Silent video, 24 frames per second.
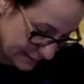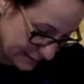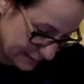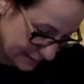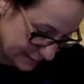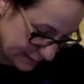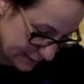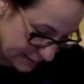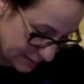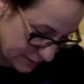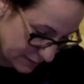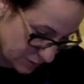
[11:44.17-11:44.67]

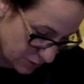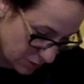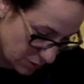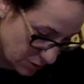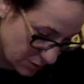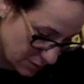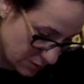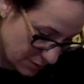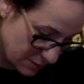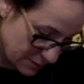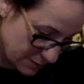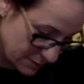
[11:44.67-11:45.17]
Let's
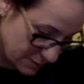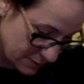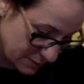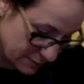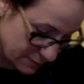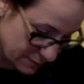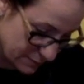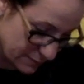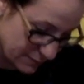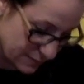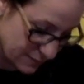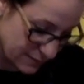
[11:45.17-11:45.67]

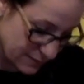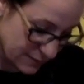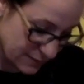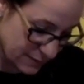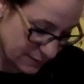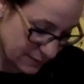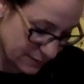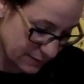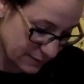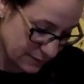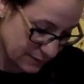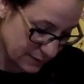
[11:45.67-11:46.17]
call.
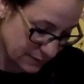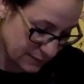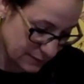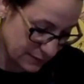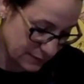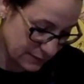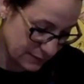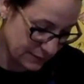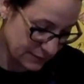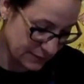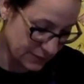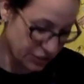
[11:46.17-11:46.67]

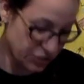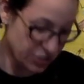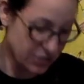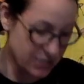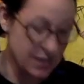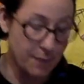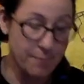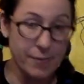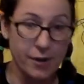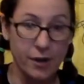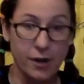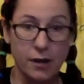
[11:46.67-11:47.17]
It's a good
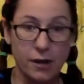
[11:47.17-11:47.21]
number.